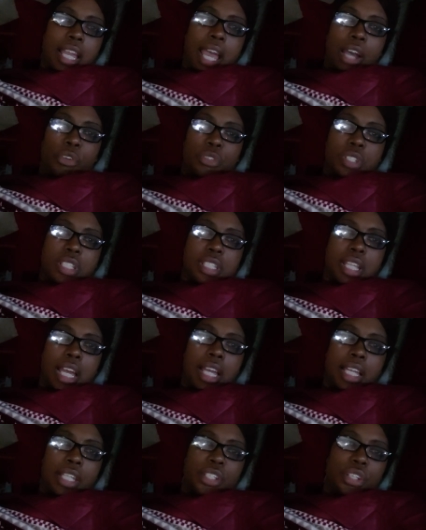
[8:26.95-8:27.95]

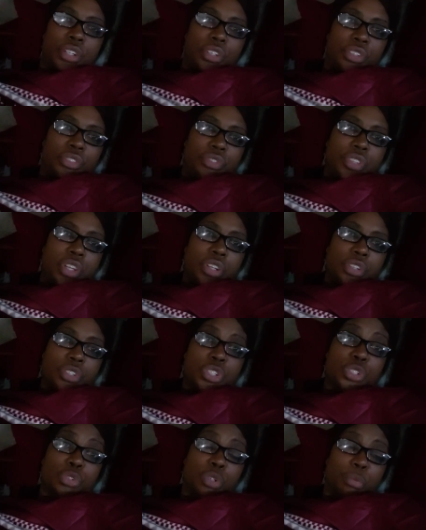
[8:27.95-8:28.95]
outside of their
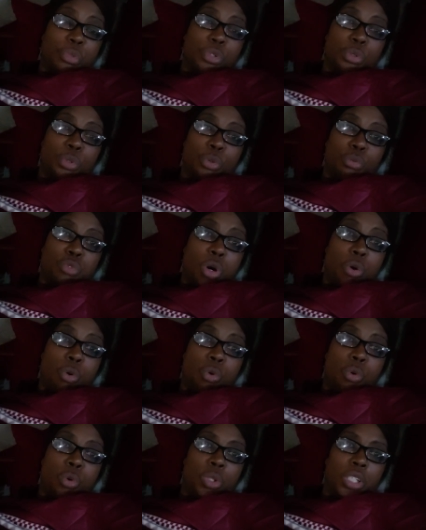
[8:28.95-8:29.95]
scriptural
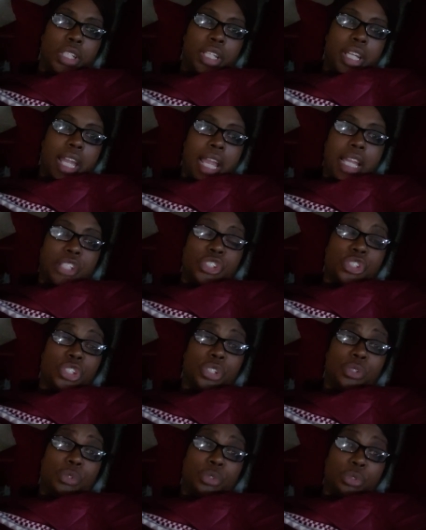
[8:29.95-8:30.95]
role as
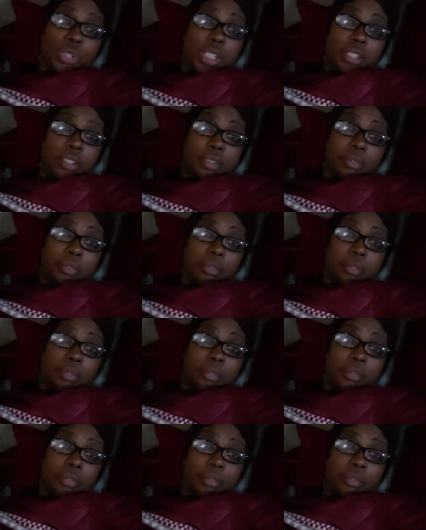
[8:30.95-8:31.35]
children,